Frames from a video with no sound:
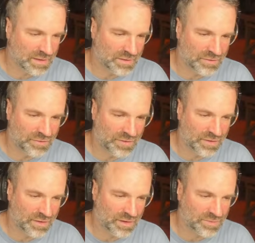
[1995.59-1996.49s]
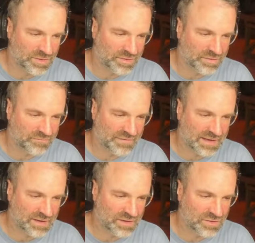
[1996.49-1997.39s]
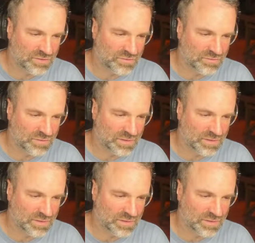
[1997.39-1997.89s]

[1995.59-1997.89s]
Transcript: the value